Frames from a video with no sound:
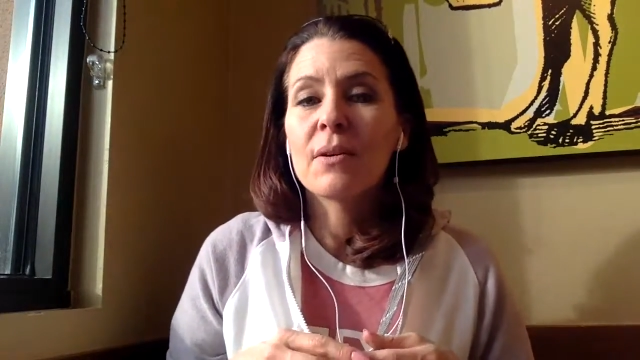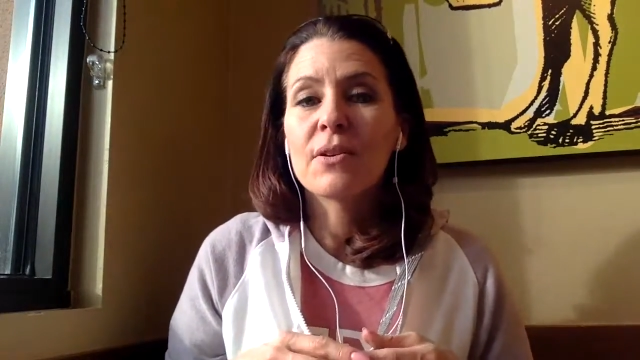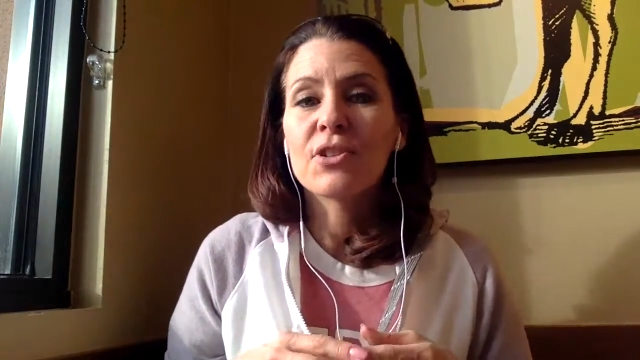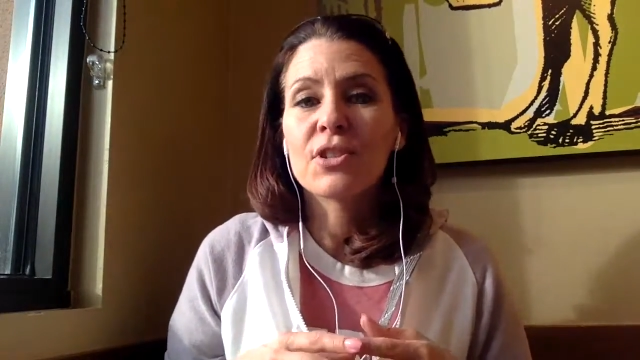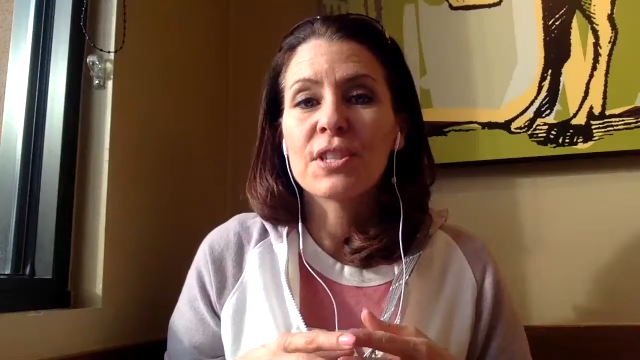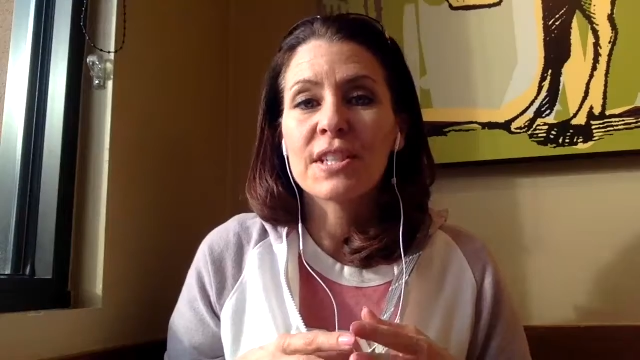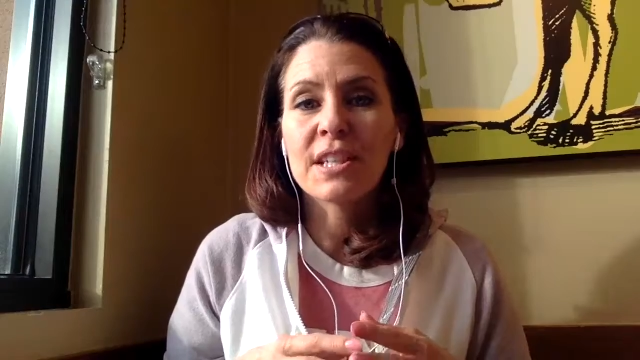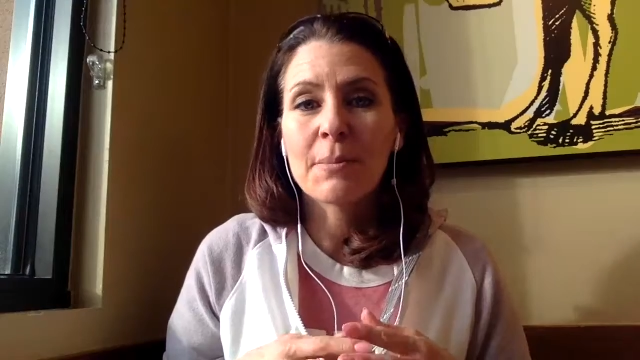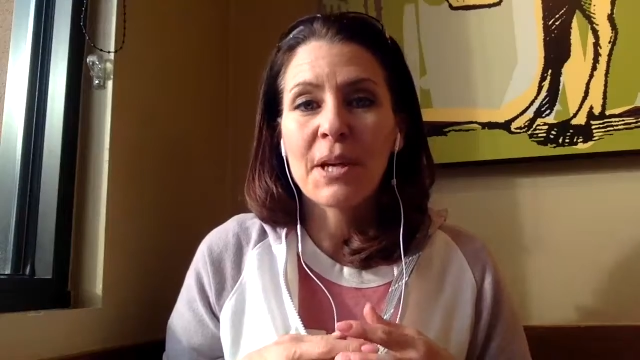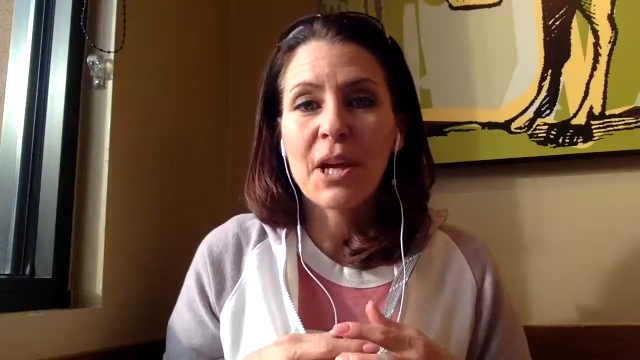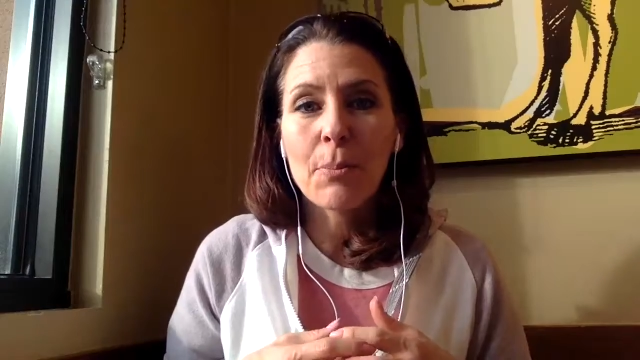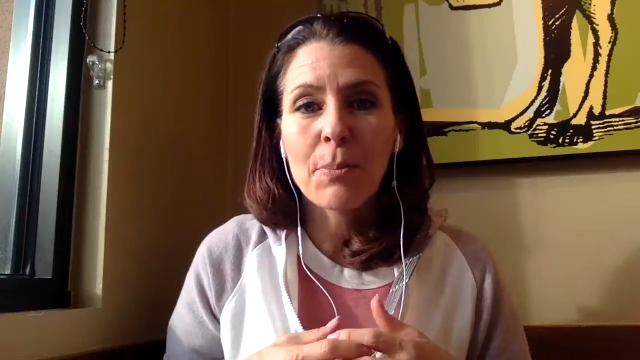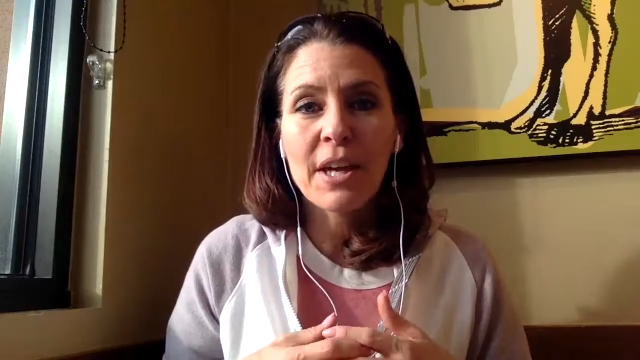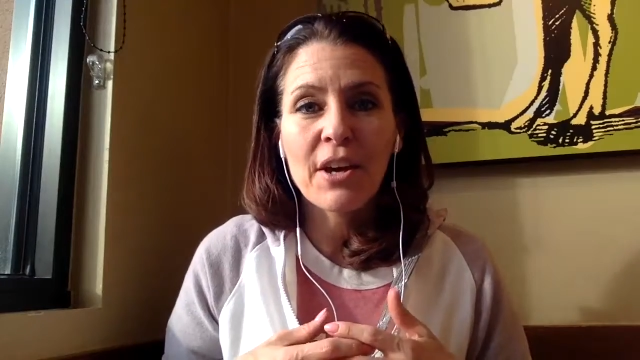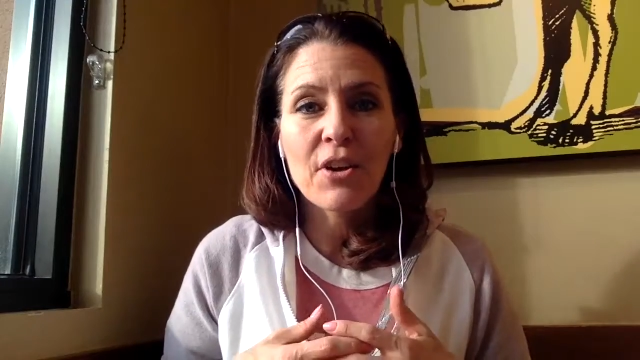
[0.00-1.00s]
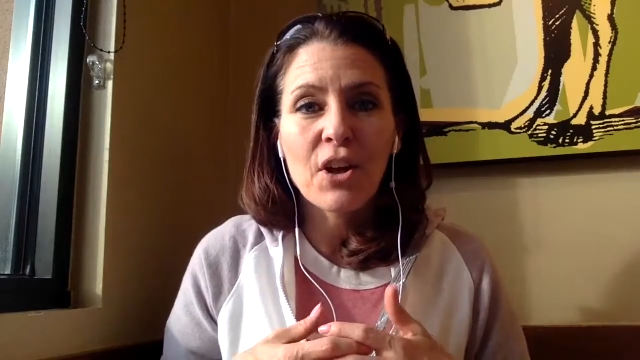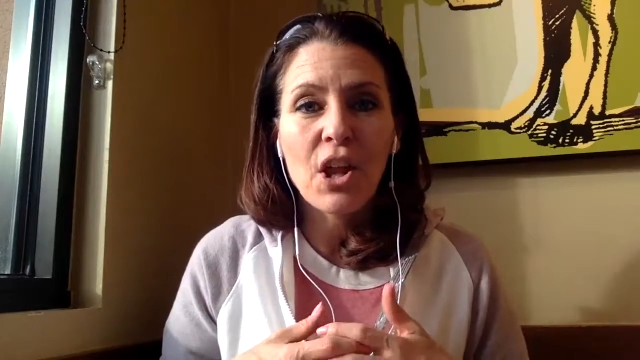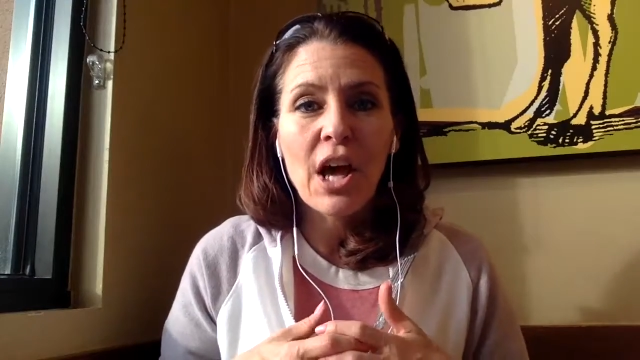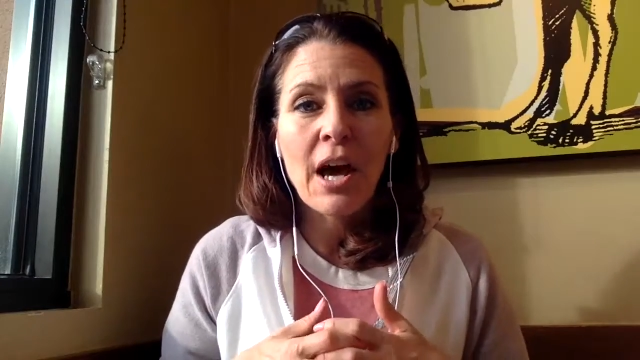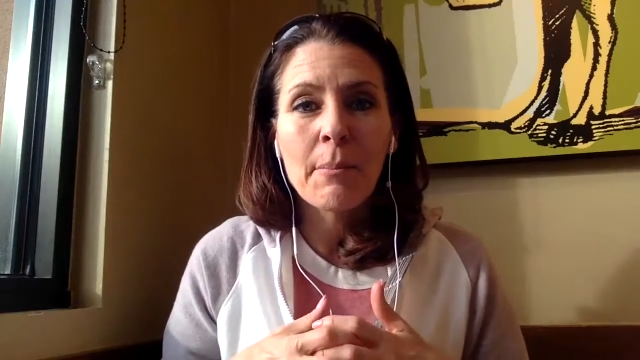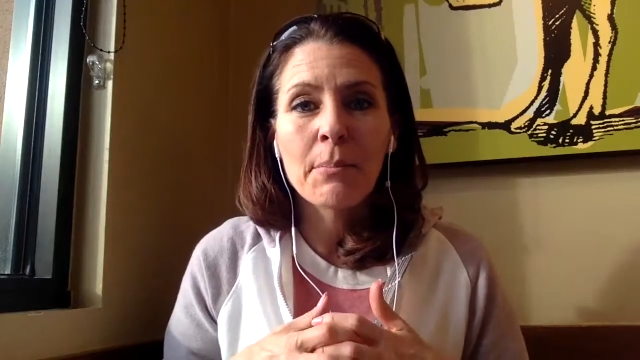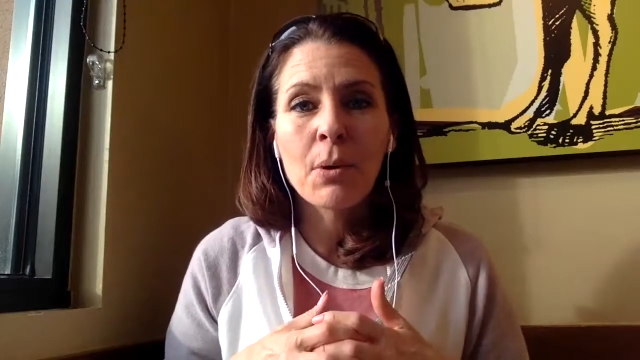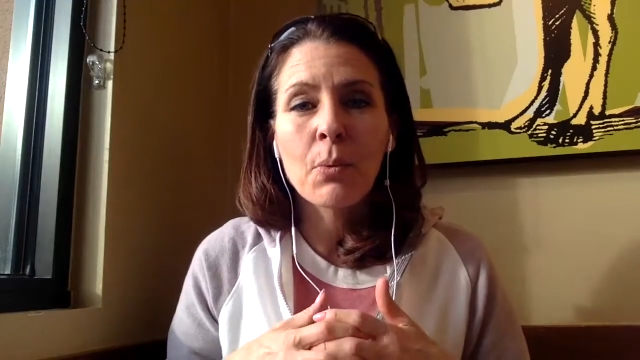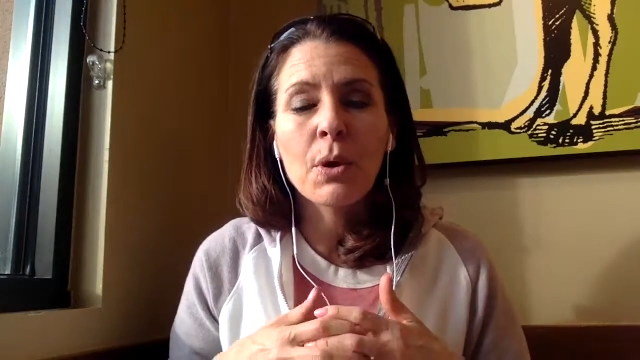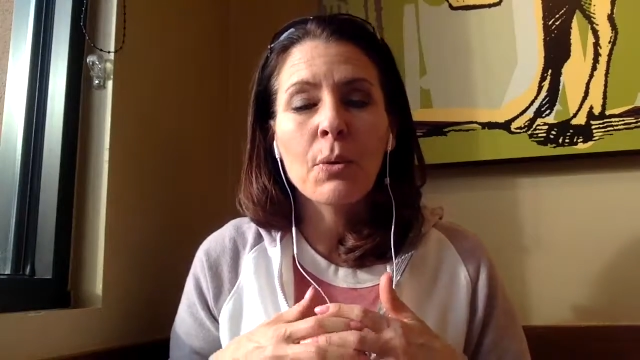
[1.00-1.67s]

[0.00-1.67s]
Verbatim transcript: she's going to be helping out a lot, but we